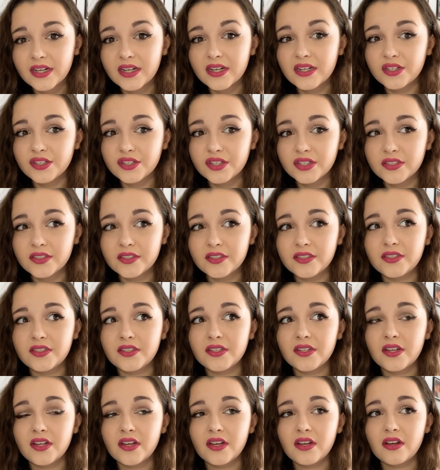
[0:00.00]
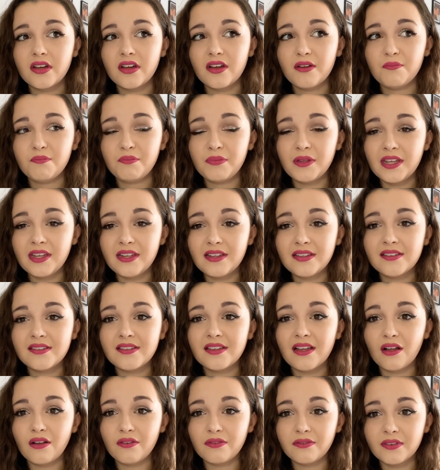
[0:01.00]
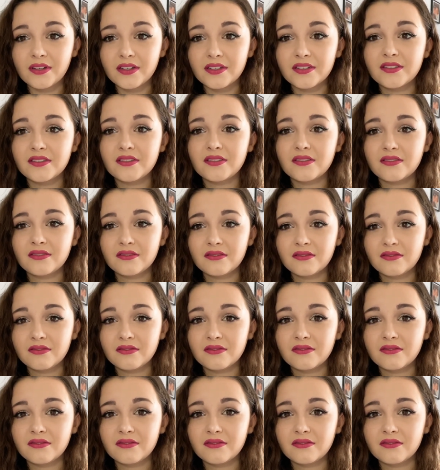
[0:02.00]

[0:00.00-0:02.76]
and just be selfless.